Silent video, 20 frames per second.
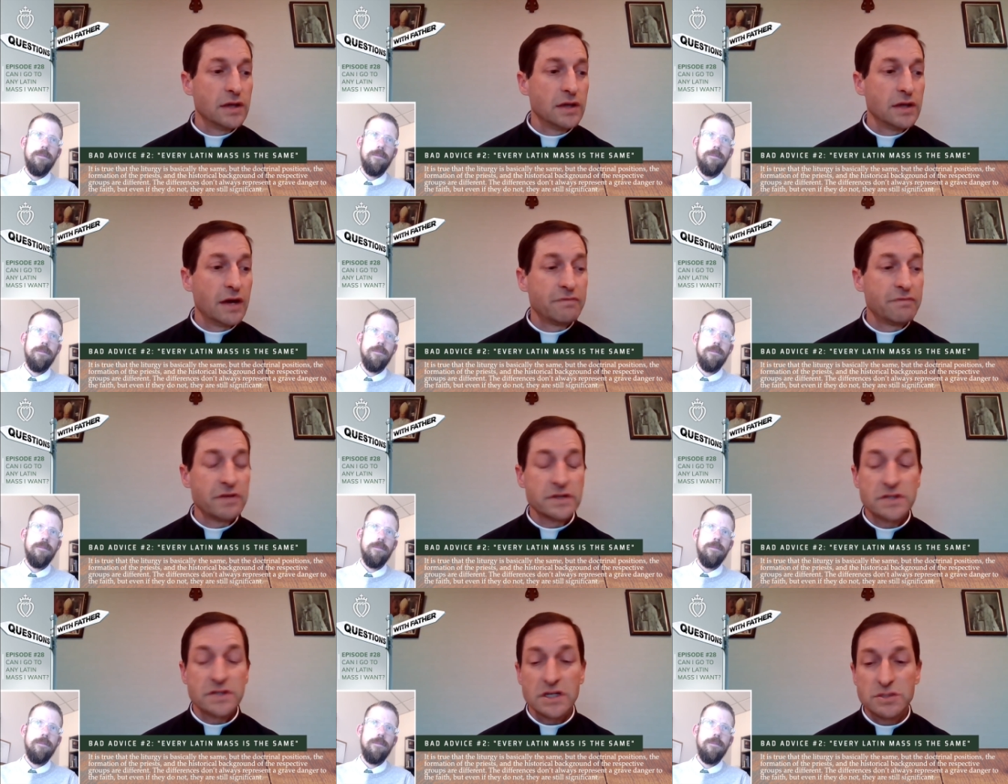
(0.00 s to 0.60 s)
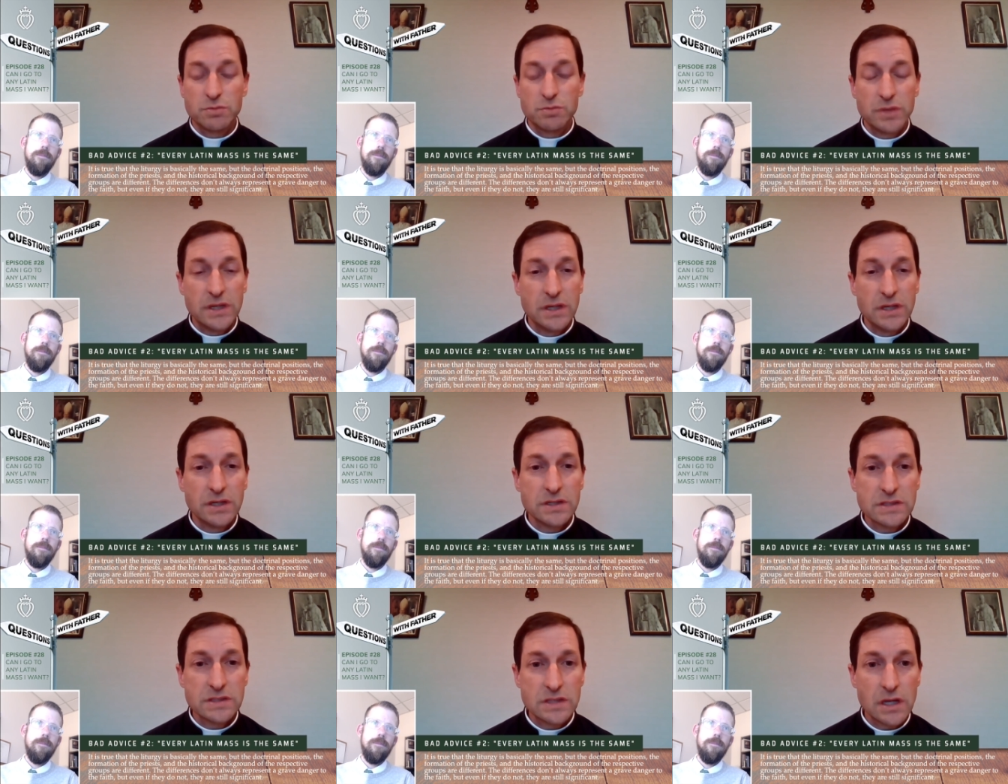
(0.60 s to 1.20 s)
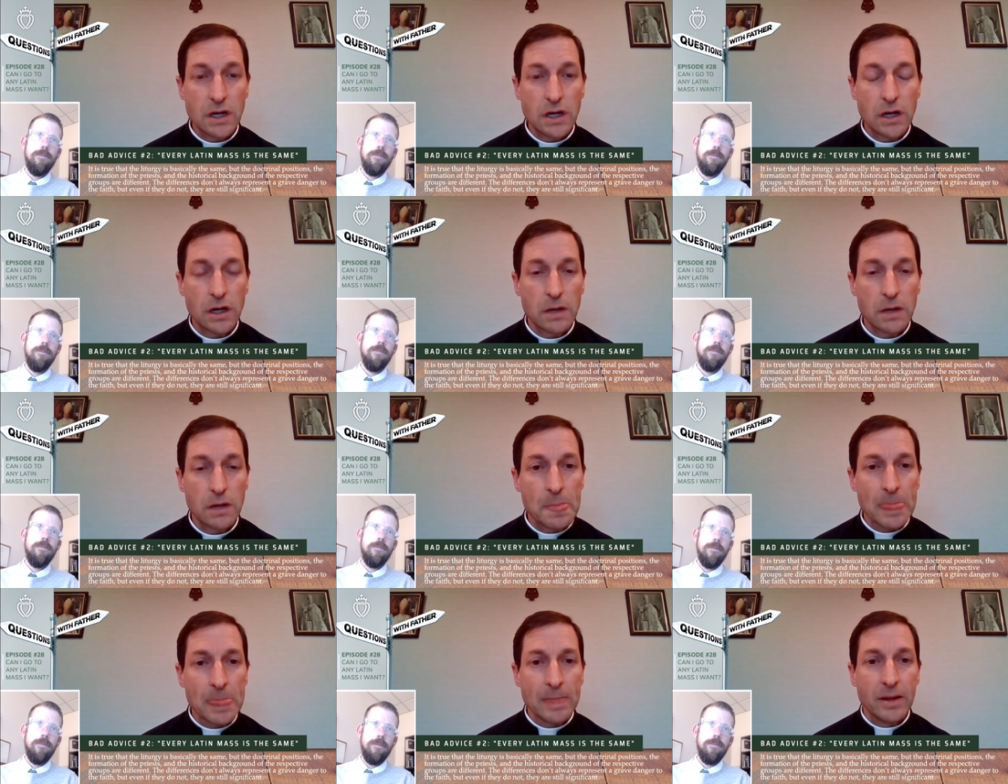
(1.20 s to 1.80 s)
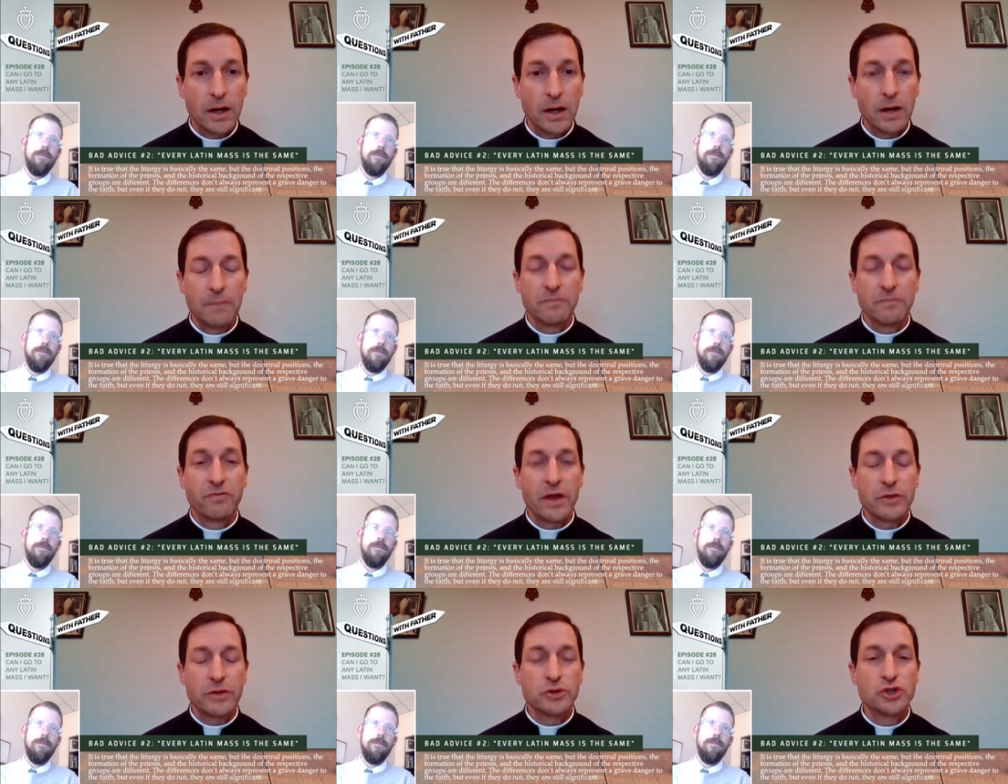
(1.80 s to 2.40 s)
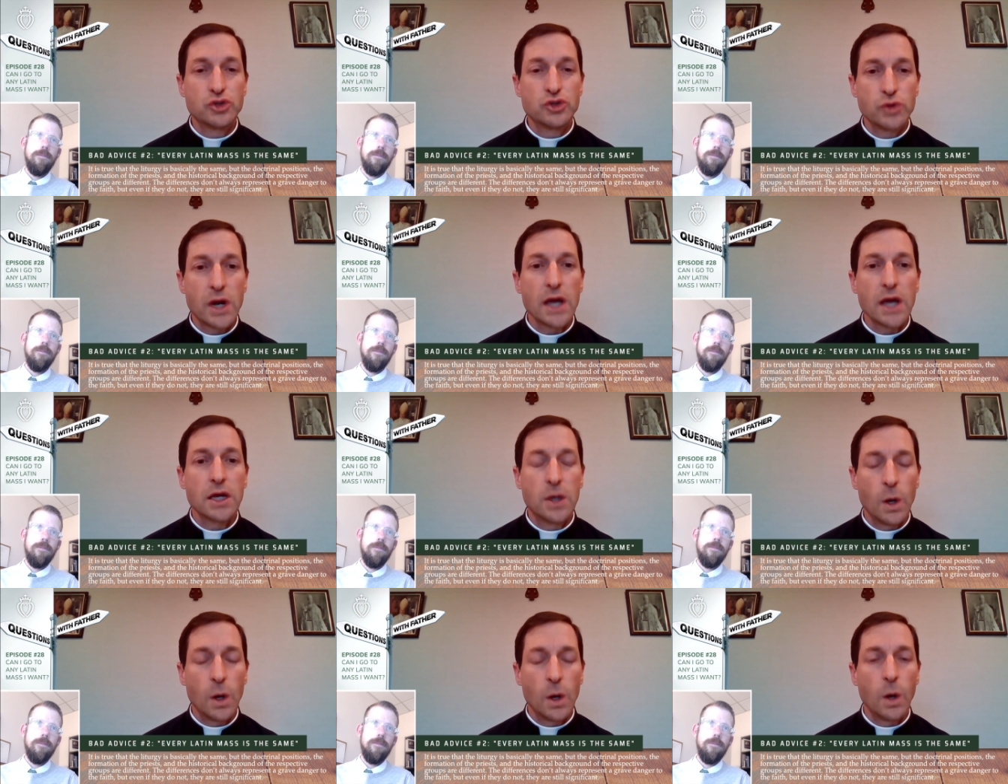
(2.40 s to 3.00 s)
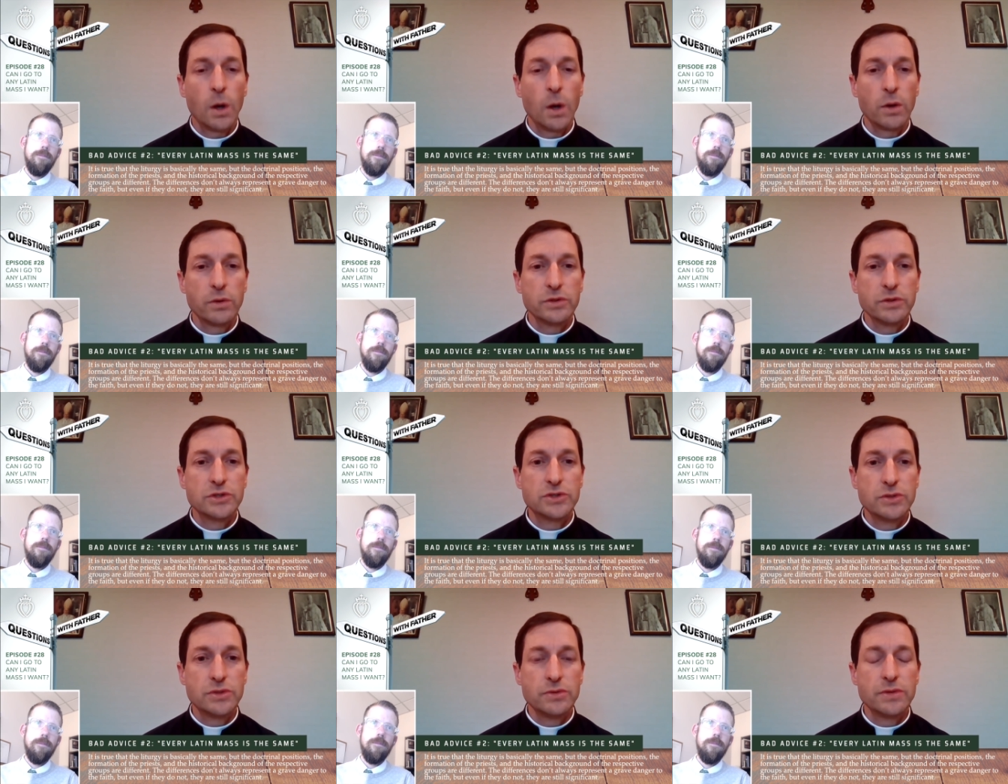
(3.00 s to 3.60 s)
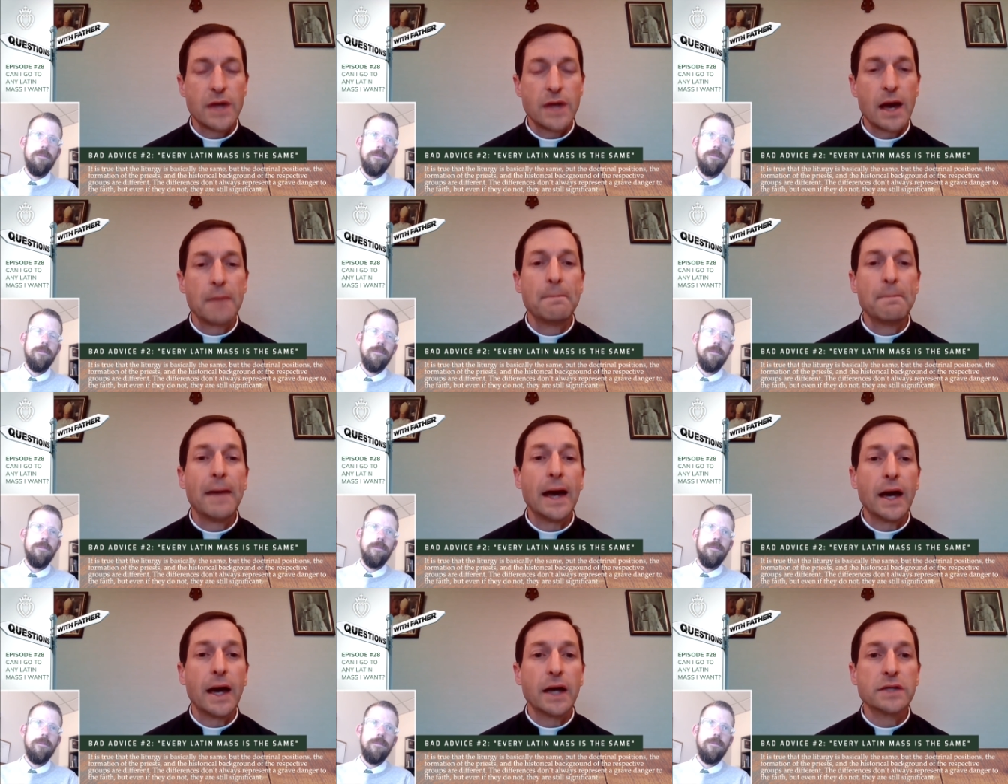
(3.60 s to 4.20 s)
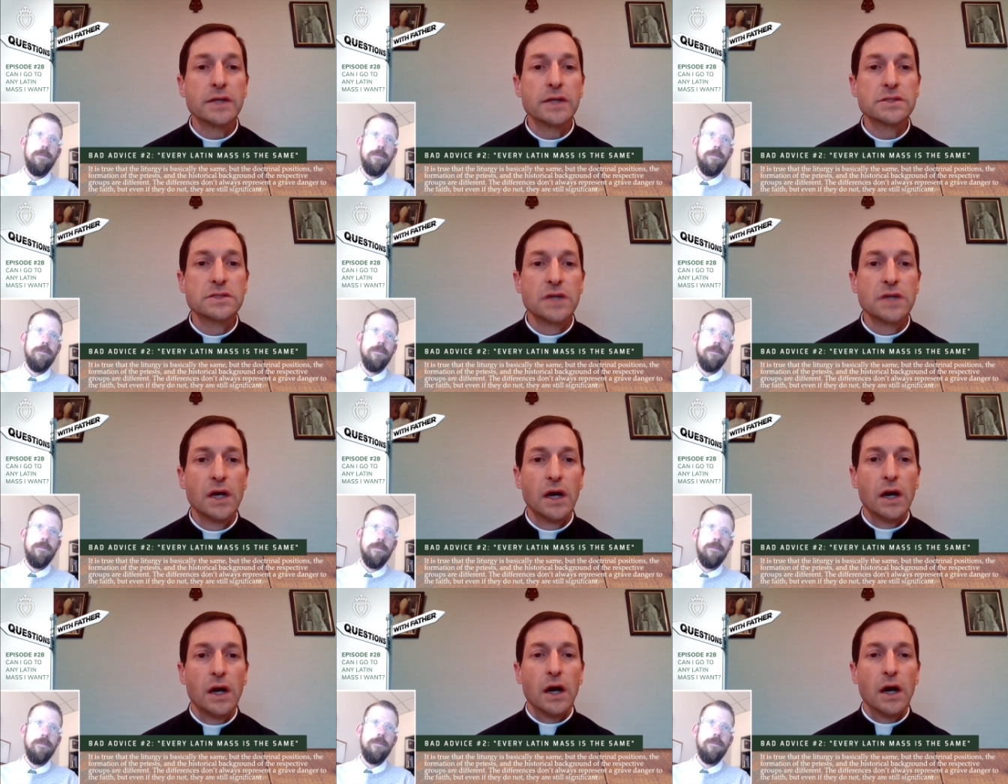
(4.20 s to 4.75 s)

the FSSP is there, Father, should I go to that Mass?